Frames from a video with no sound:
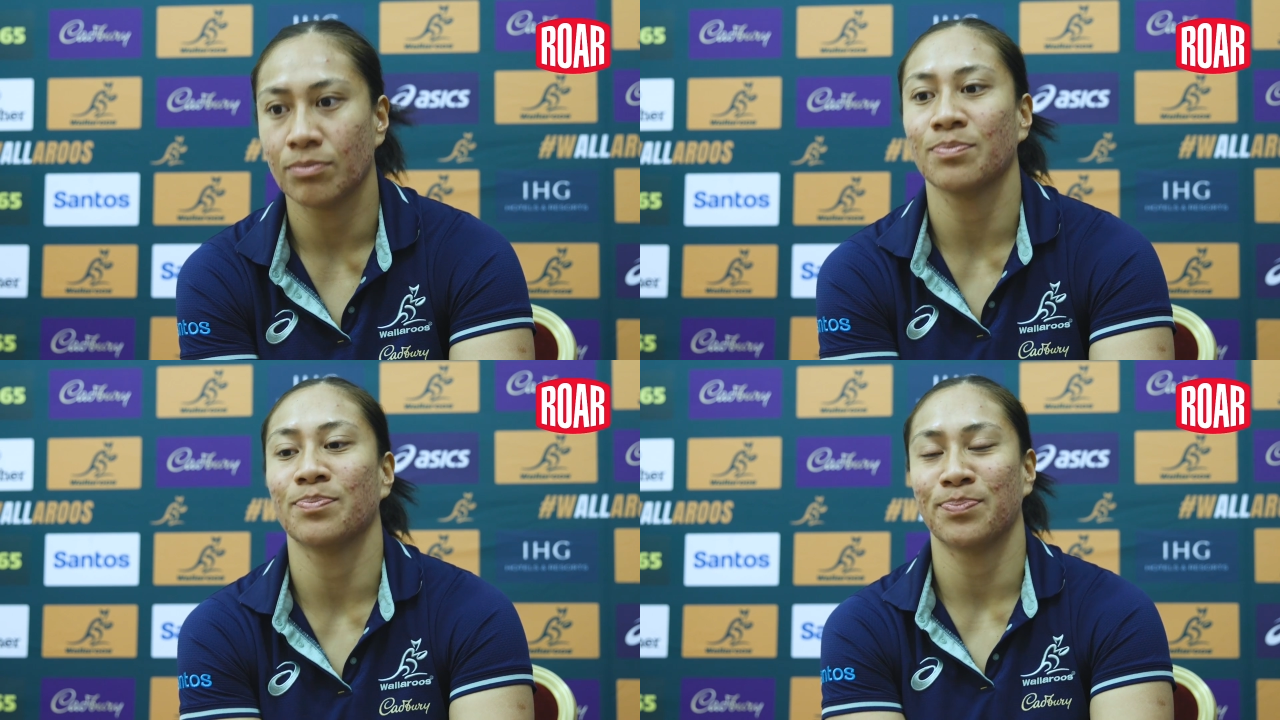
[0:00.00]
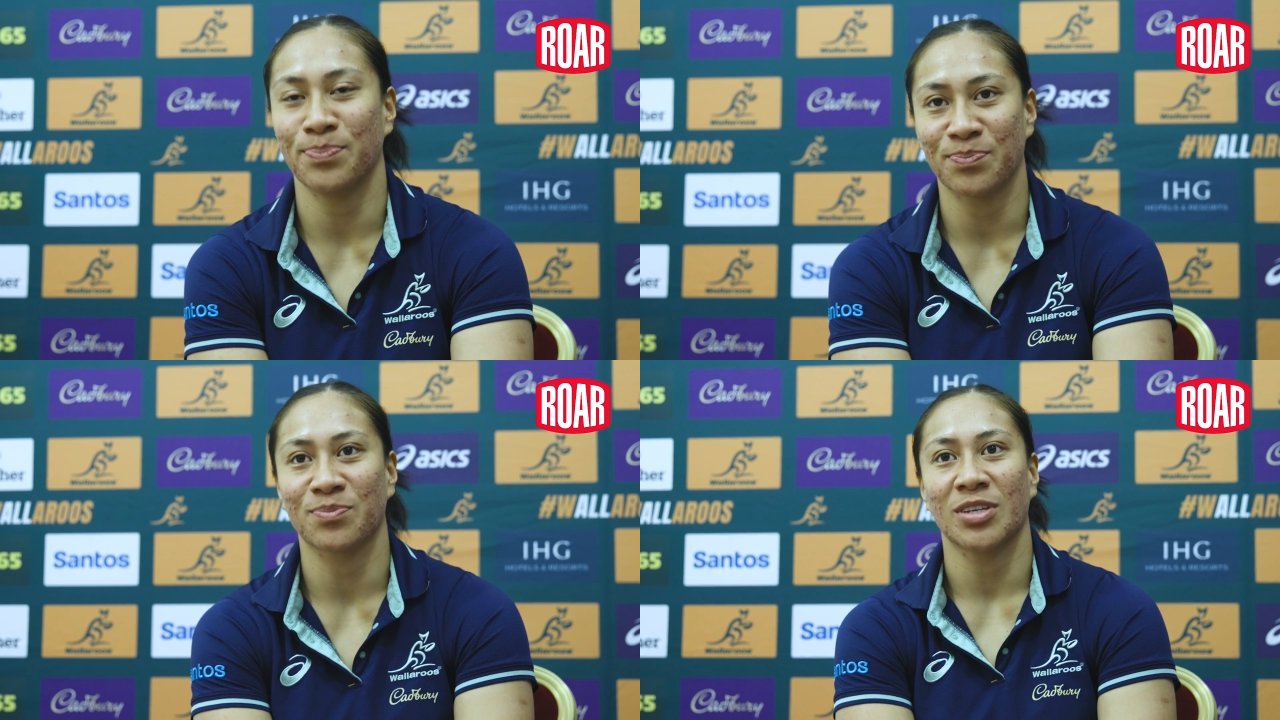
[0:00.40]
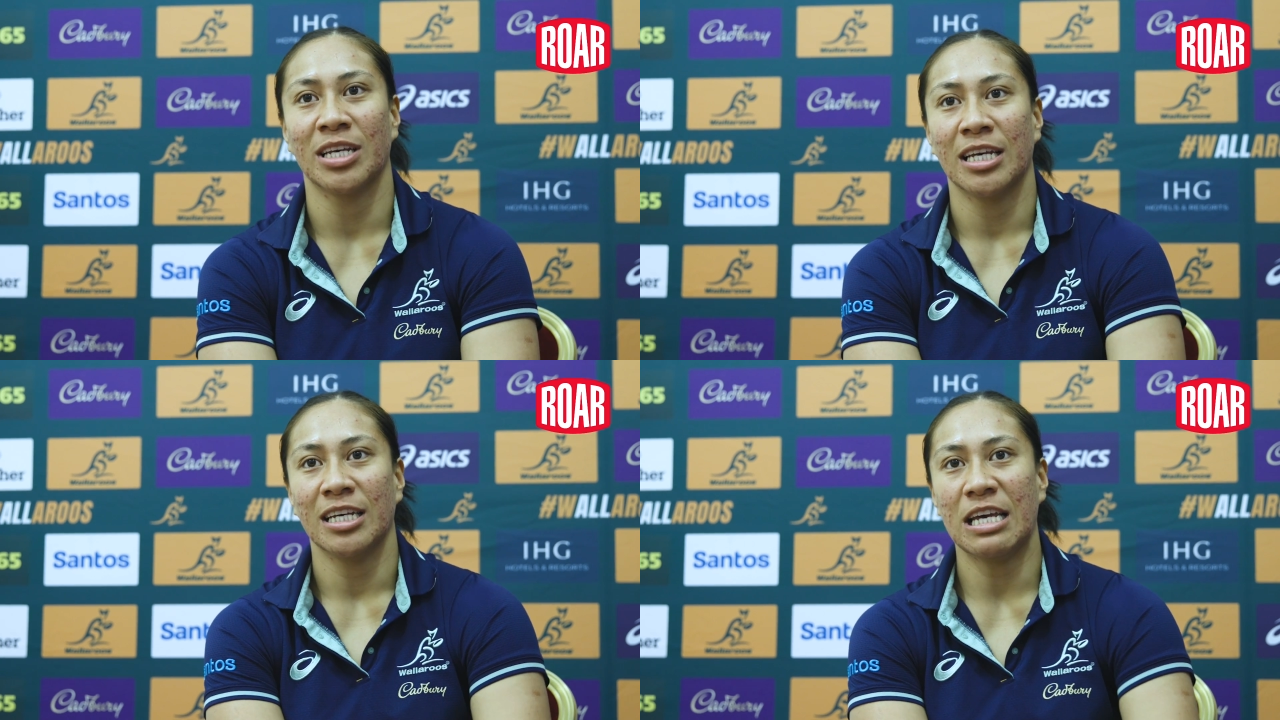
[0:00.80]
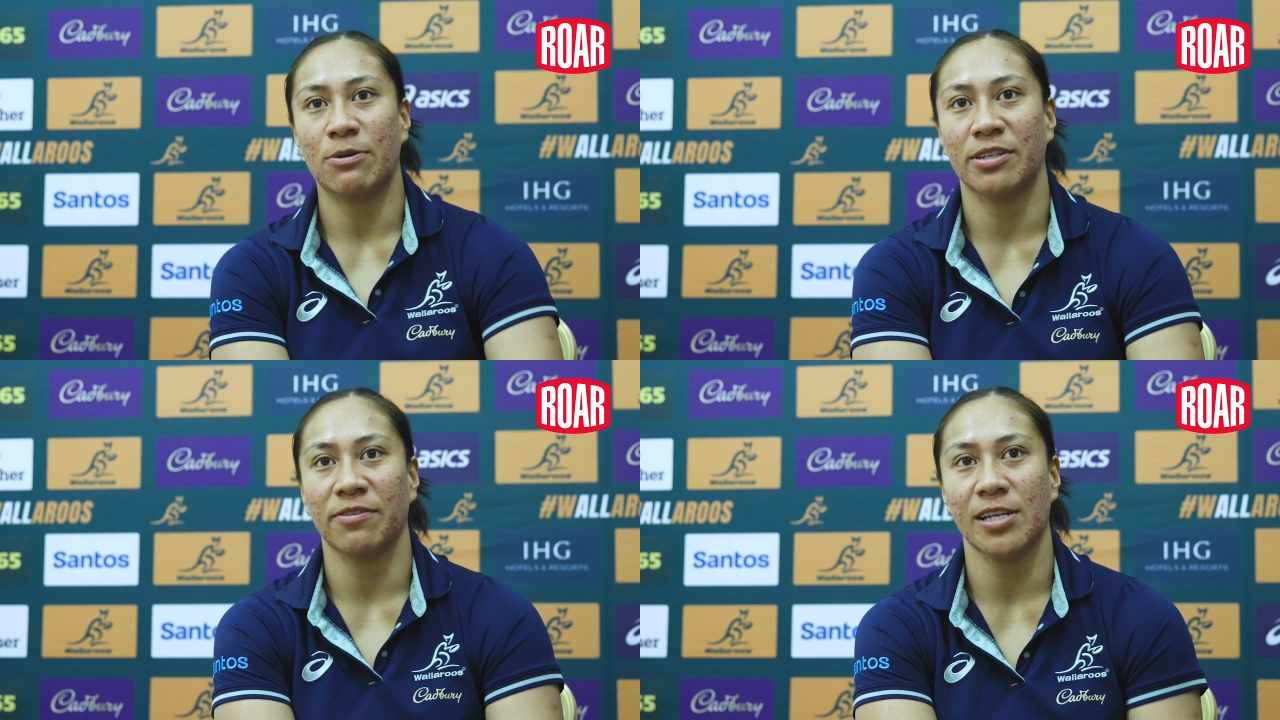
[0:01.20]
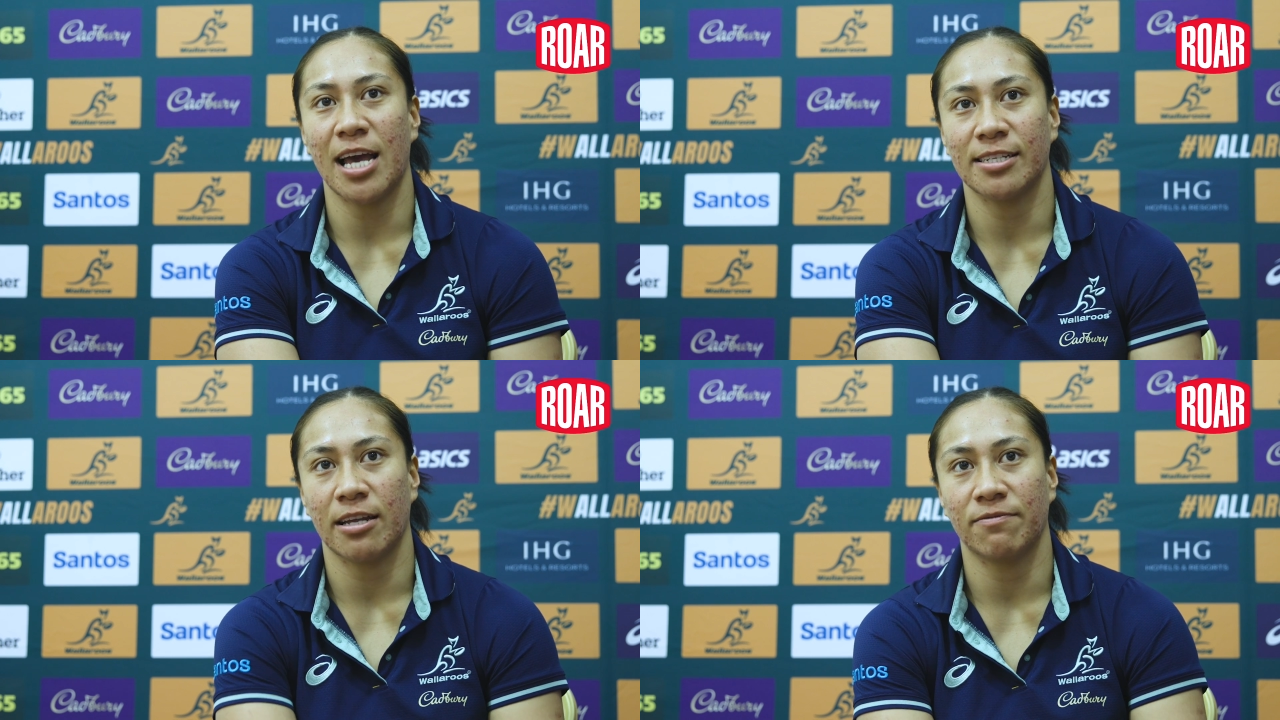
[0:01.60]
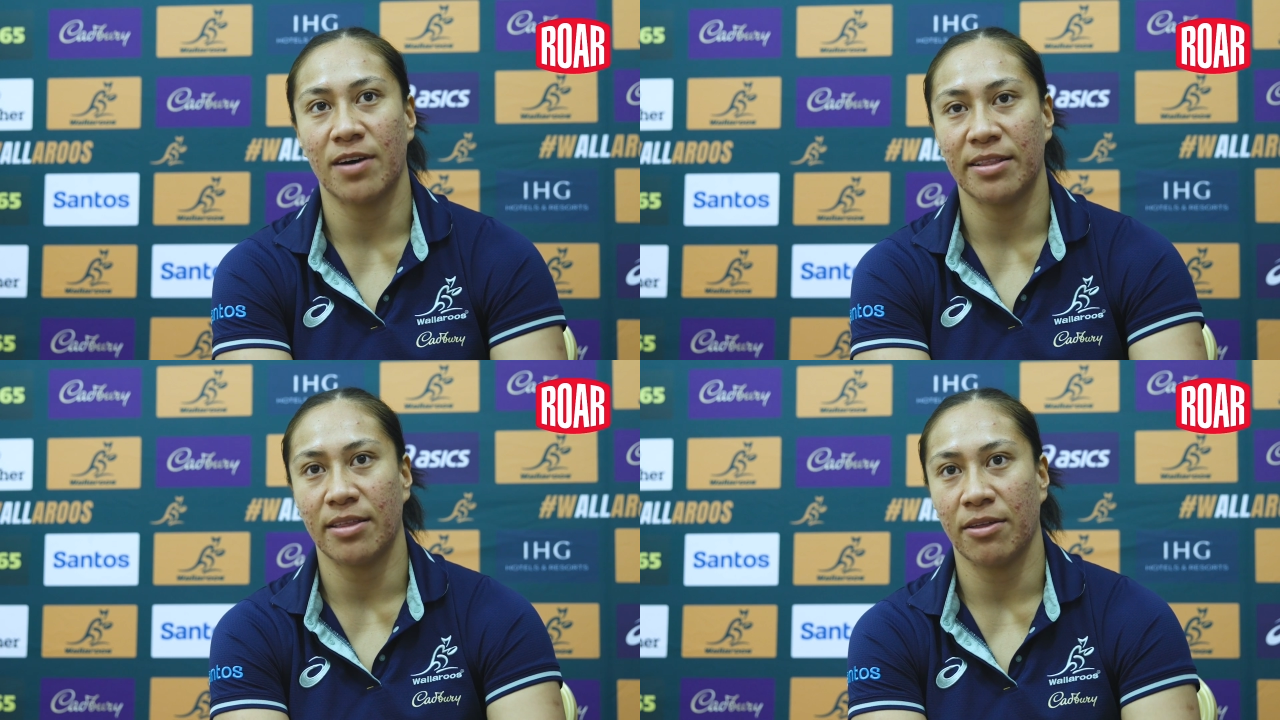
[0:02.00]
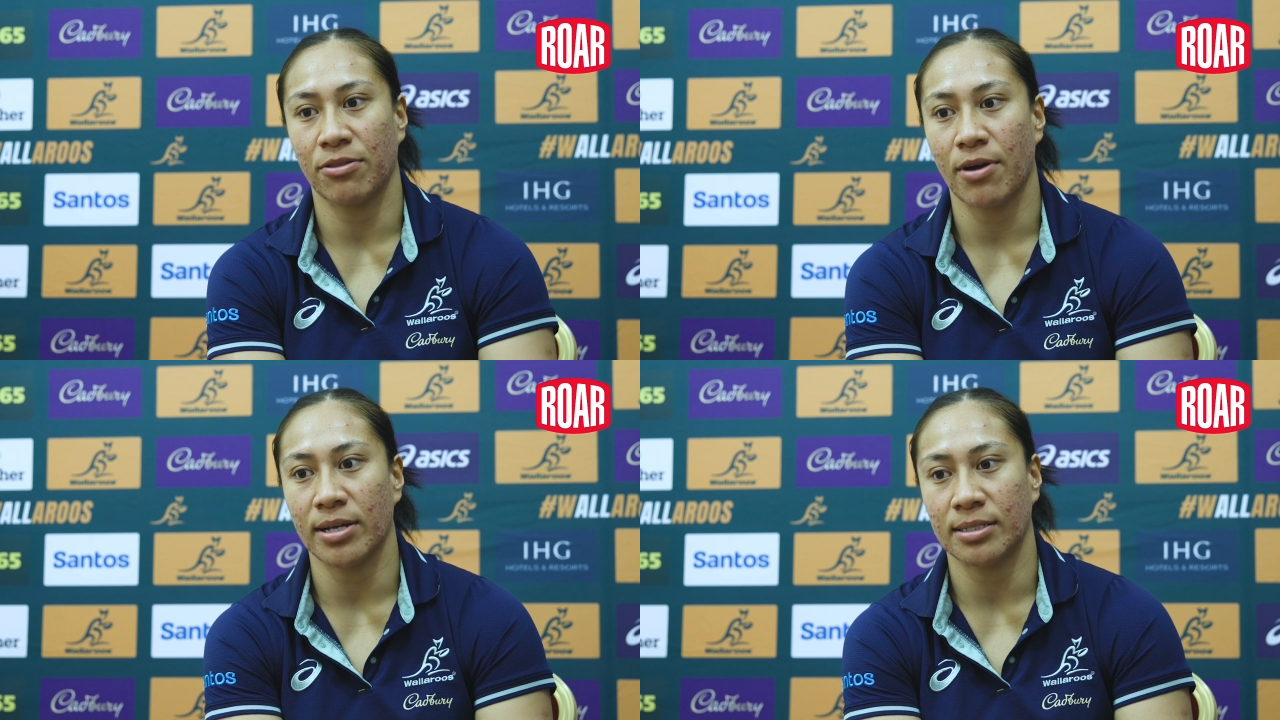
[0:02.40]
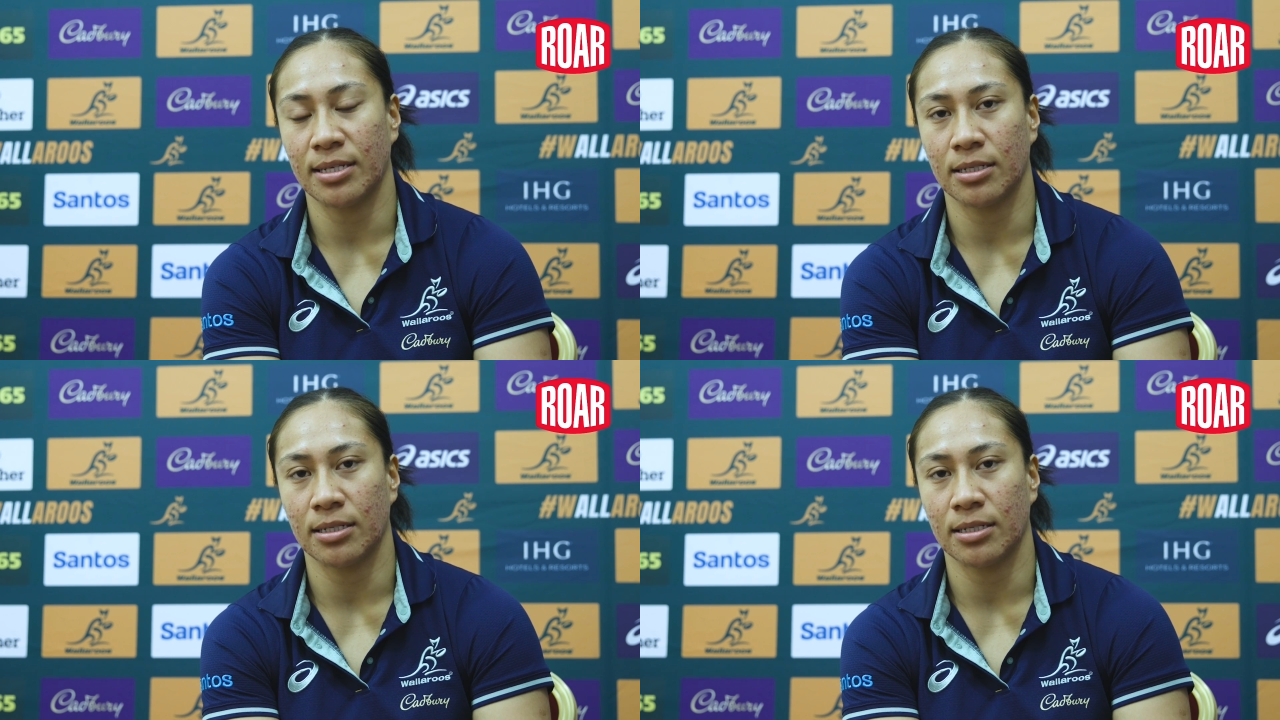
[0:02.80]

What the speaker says: Yeah, we definitely identified their threats.